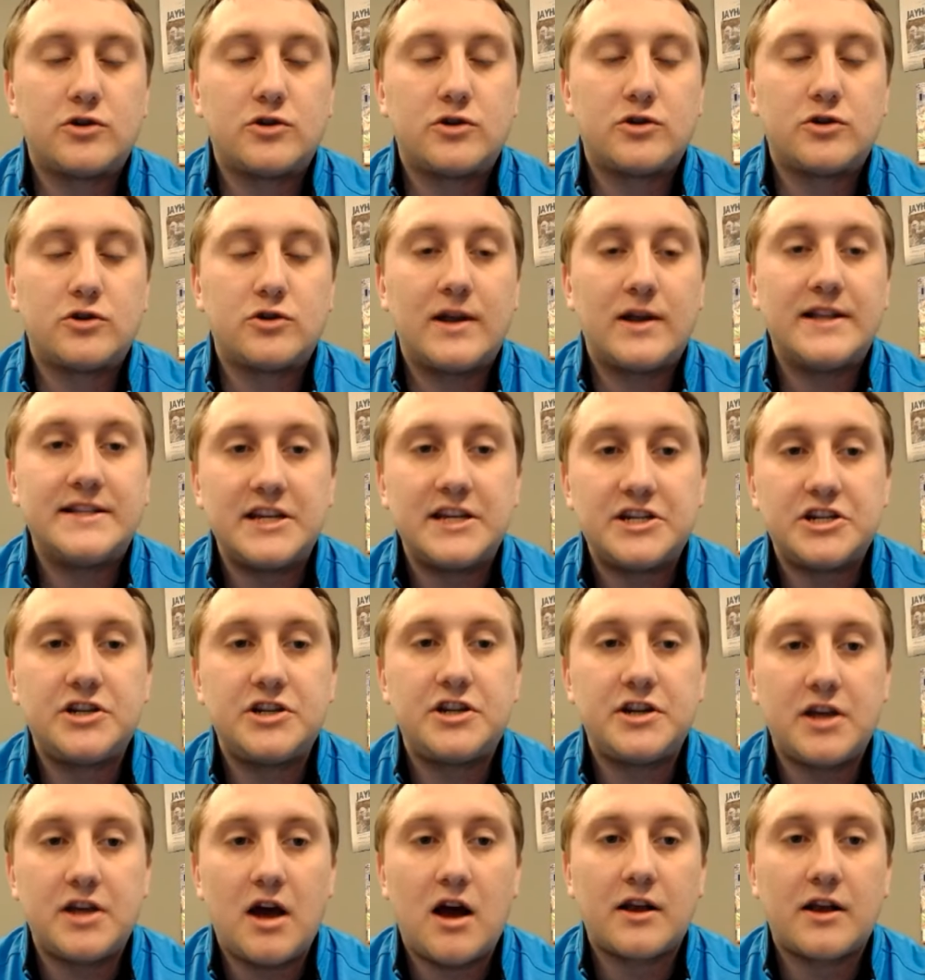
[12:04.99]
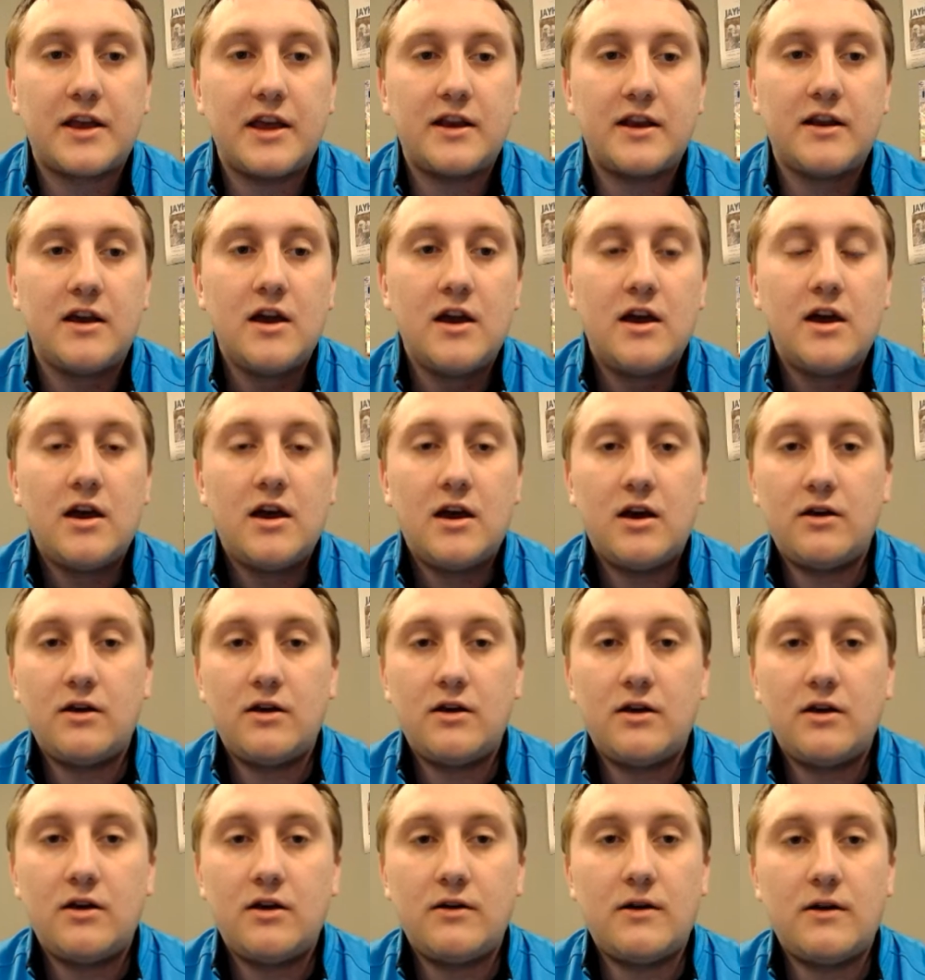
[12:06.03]
Transition to talking
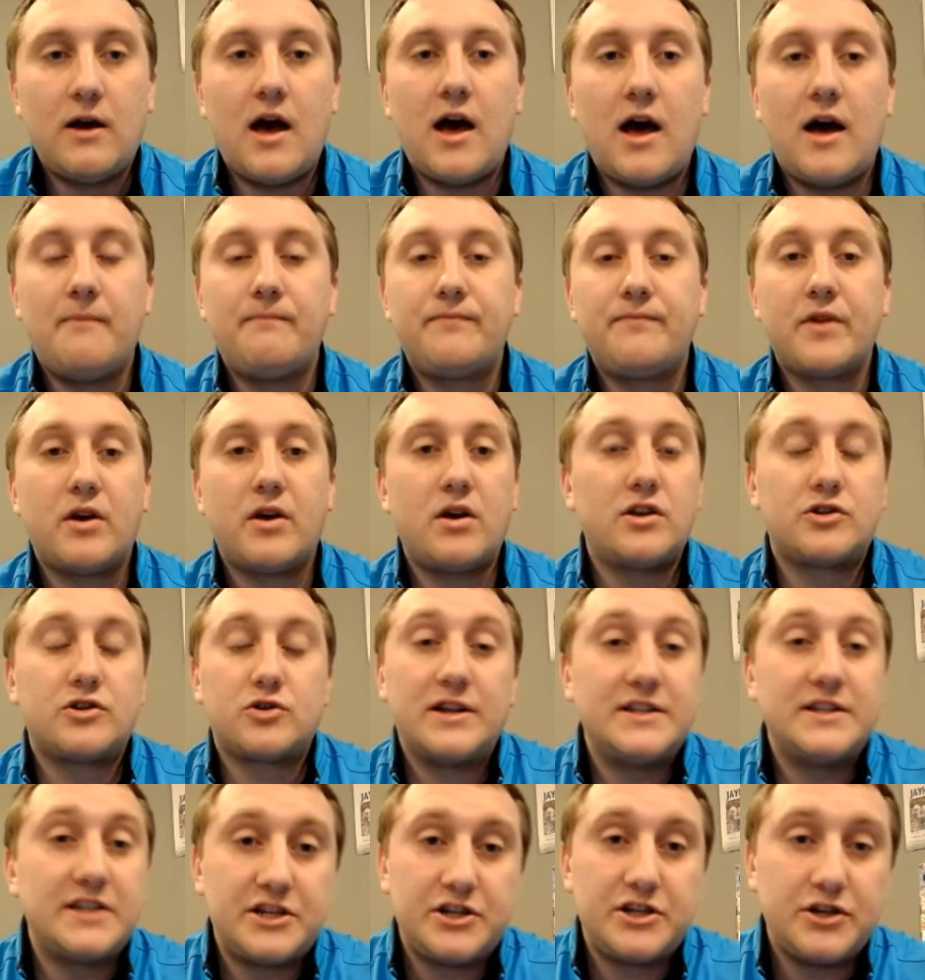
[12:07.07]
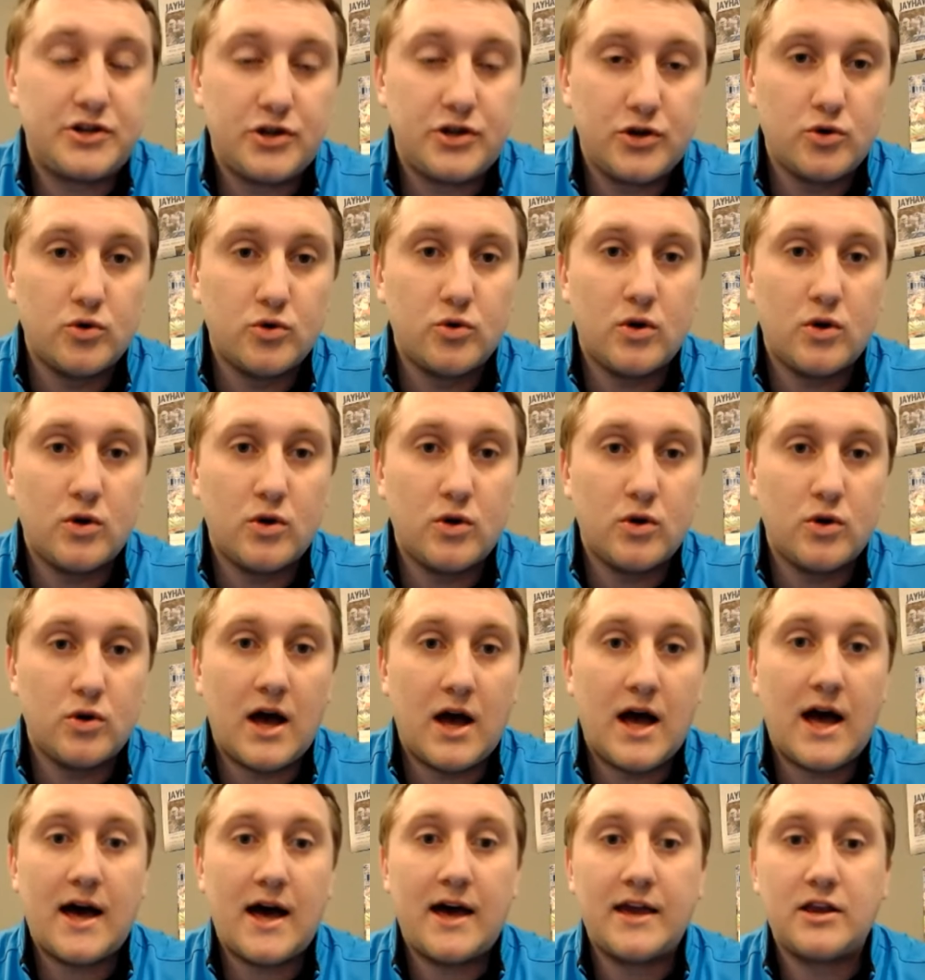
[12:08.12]
um, uh, transition to
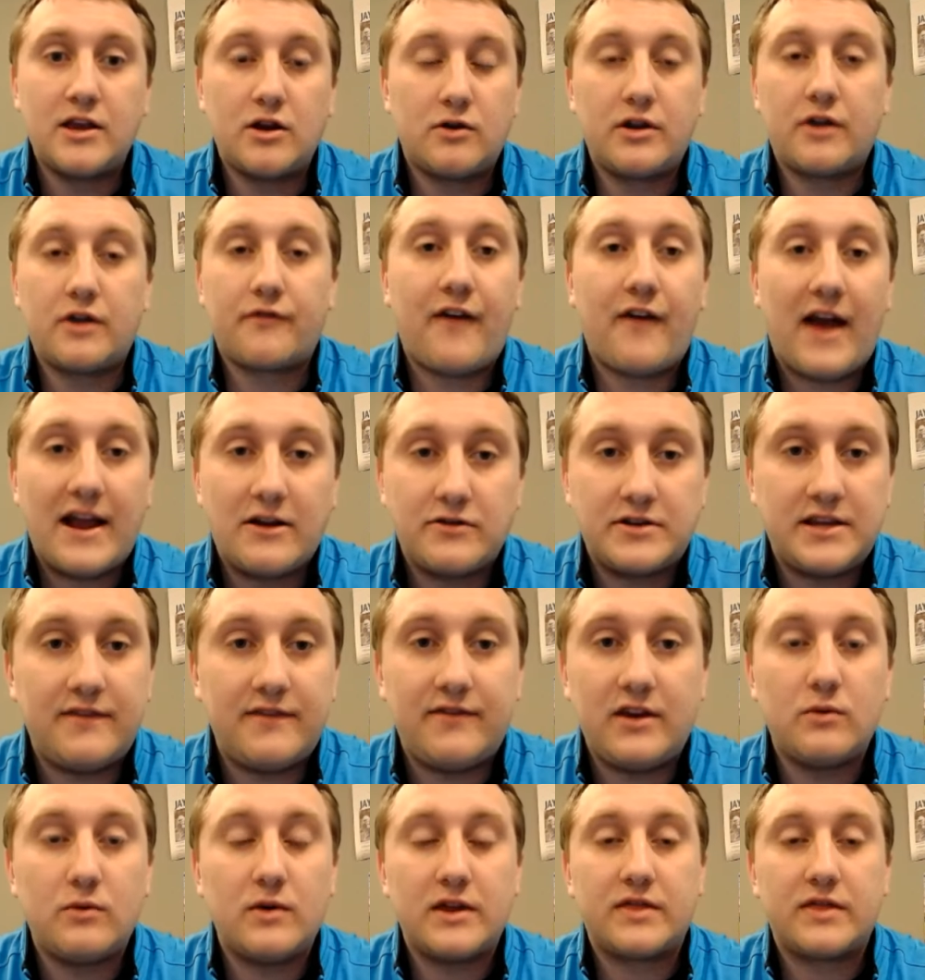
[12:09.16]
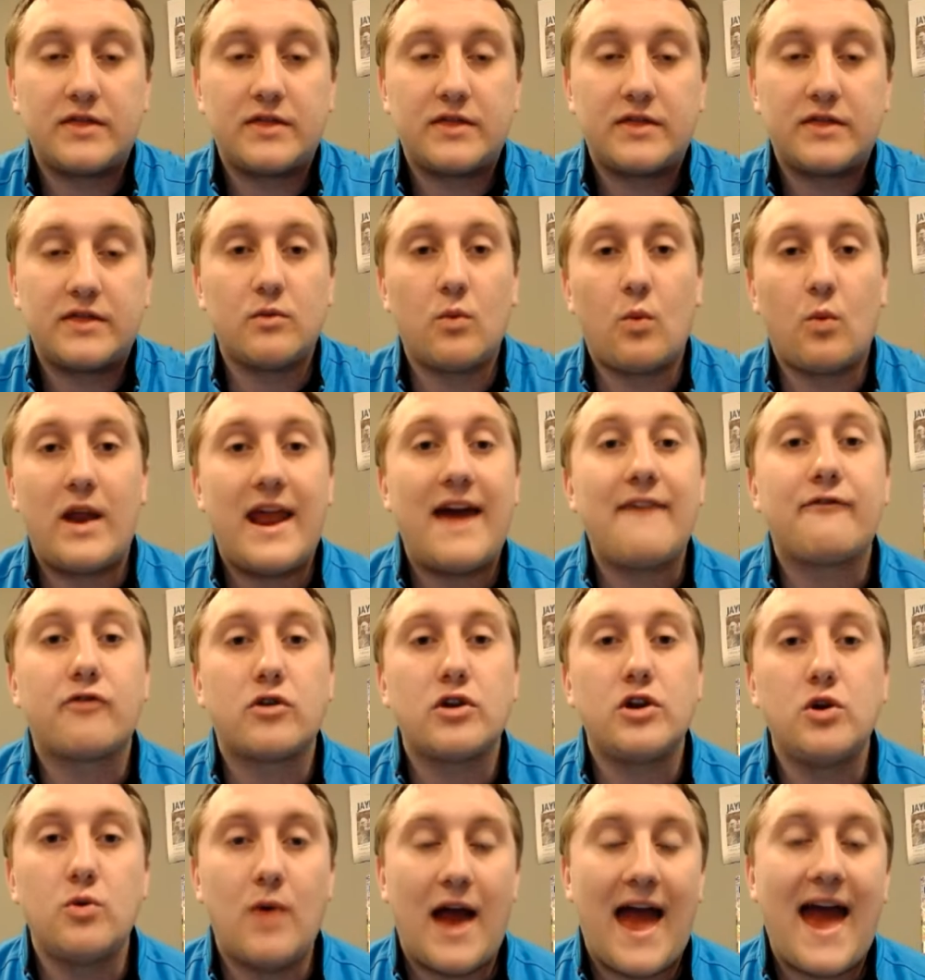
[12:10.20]
uh, you know your fire tv with whatever
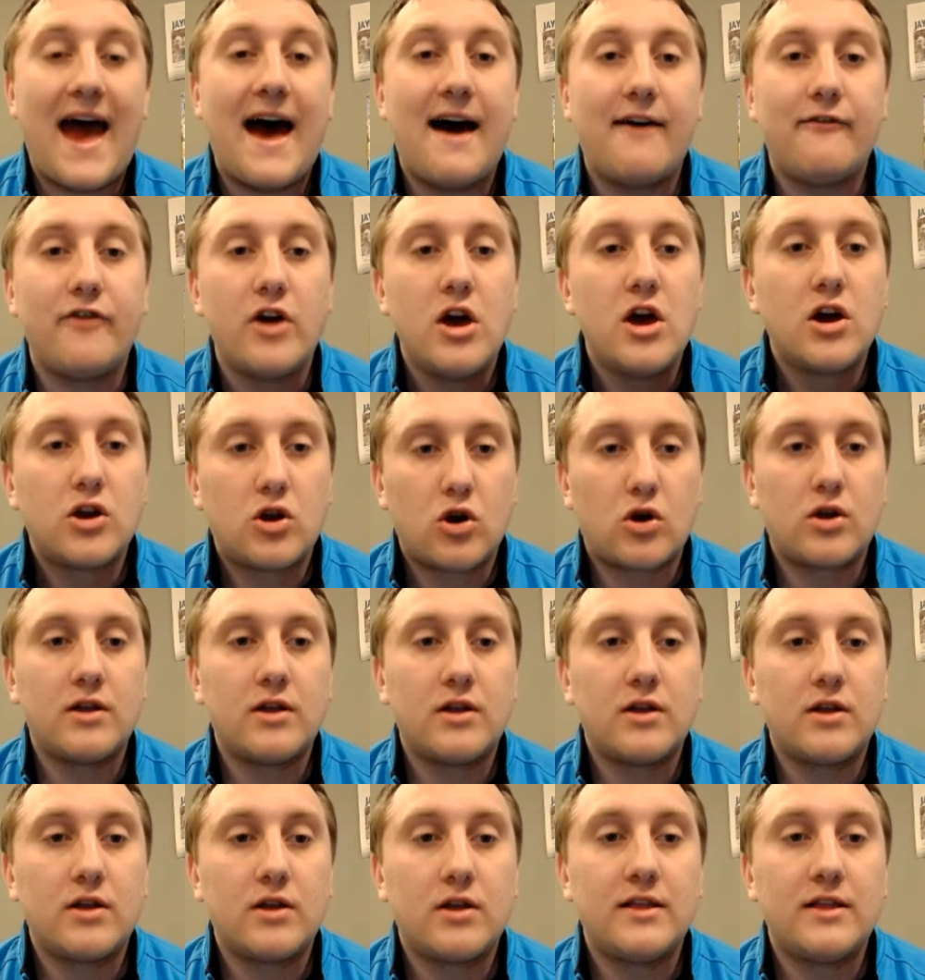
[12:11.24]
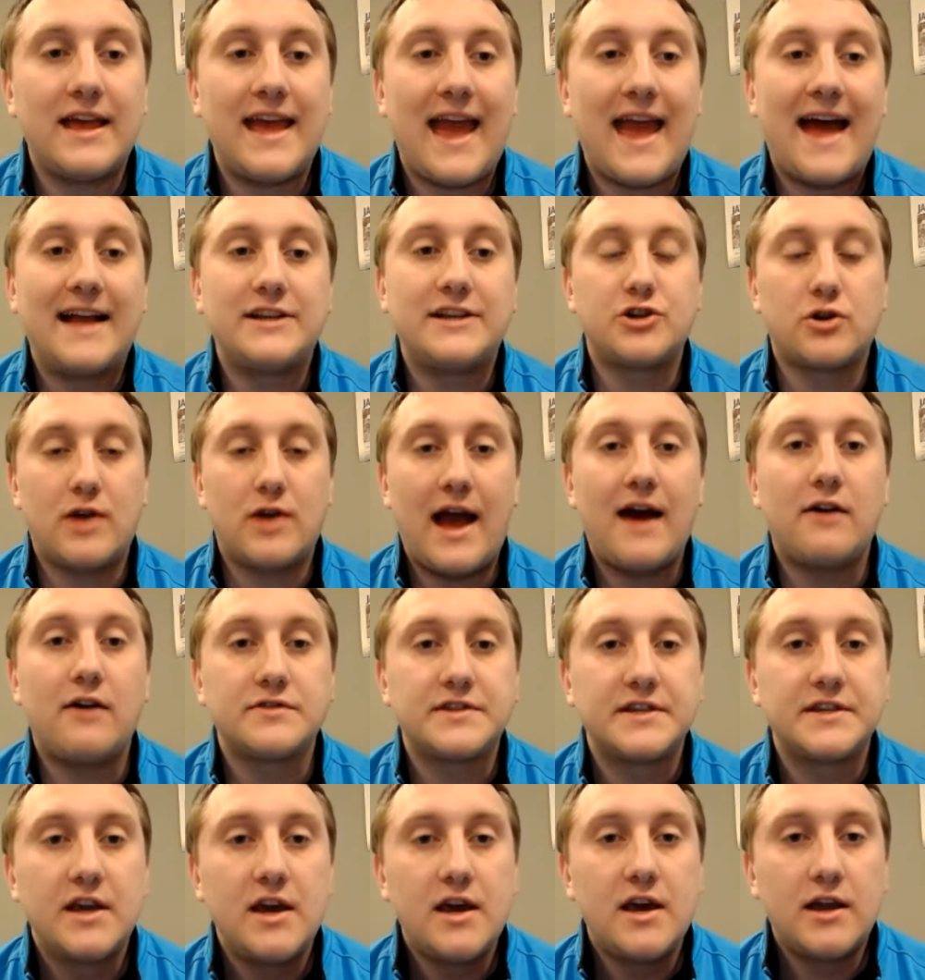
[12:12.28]
you have currently at your
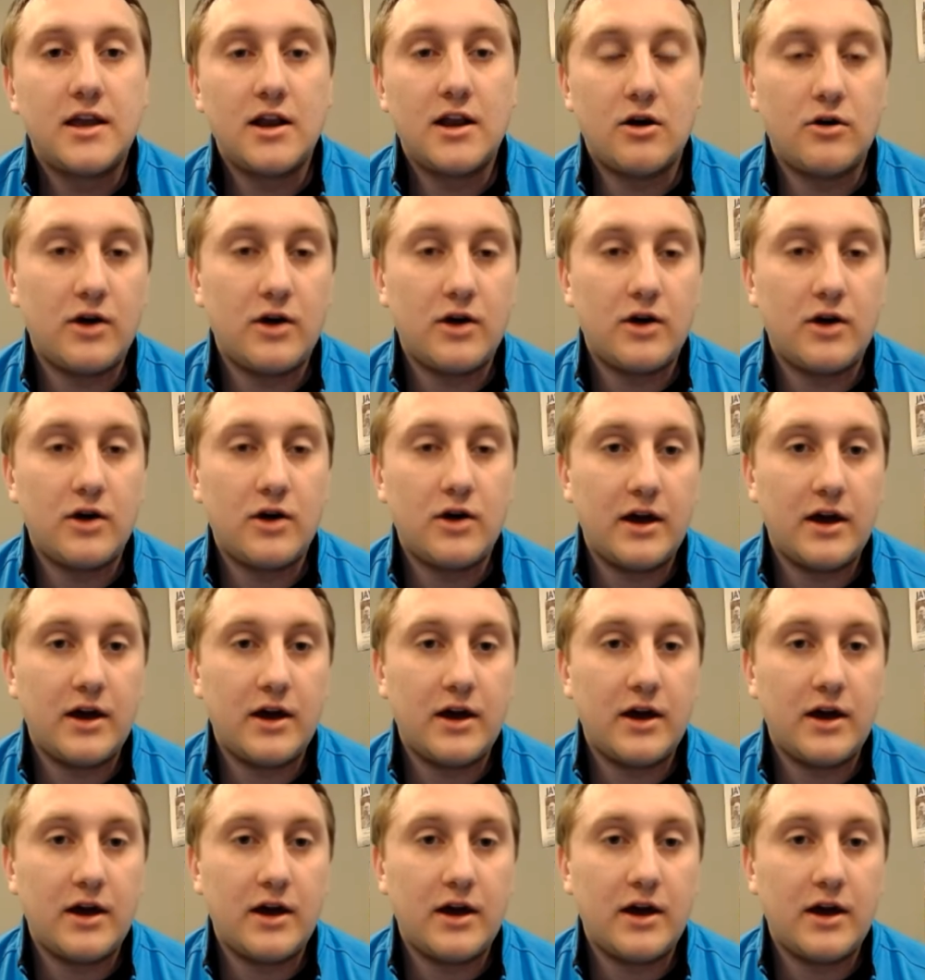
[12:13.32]
house you know uh,